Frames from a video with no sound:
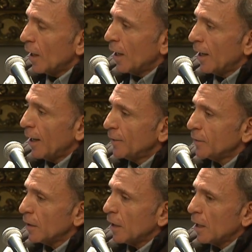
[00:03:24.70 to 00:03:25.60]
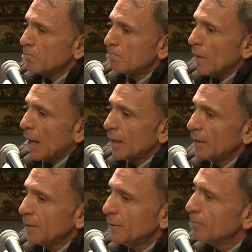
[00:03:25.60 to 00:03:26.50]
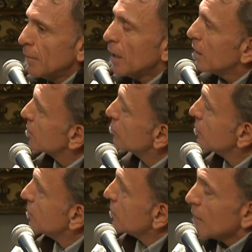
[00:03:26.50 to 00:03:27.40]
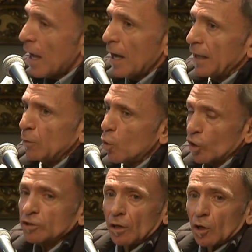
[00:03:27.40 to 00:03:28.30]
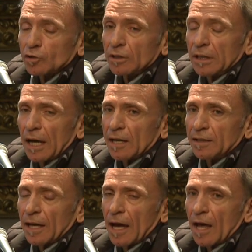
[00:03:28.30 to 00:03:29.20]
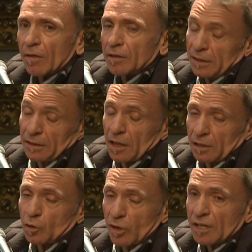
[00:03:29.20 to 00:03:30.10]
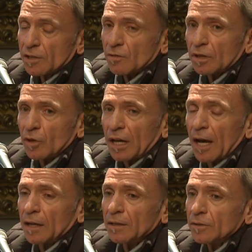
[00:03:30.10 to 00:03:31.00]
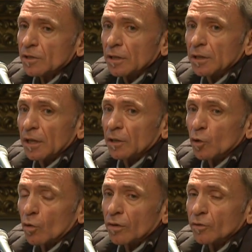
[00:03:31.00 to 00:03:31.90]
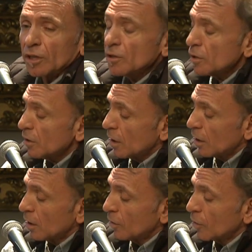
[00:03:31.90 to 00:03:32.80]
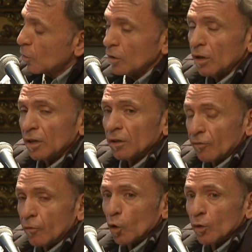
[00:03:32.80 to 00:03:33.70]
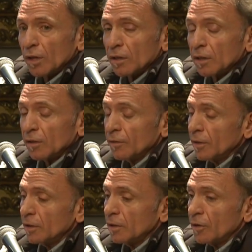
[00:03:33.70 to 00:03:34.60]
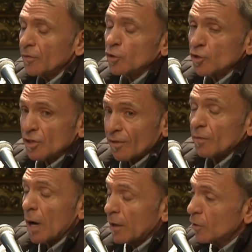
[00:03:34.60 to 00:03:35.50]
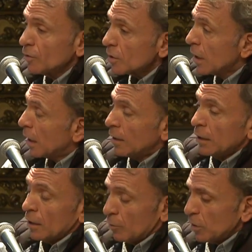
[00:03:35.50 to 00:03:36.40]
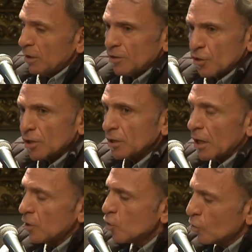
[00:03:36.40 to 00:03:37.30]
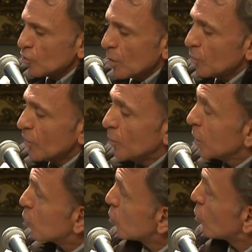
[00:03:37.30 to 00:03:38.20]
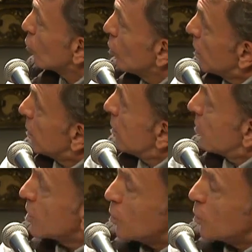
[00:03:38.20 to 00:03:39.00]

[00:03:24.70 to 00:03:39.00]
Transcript: and I worked a lot in Greece, in the Greek islands and North Greece, following the refugees and the migrants. Let me just show you some of the pictures. So this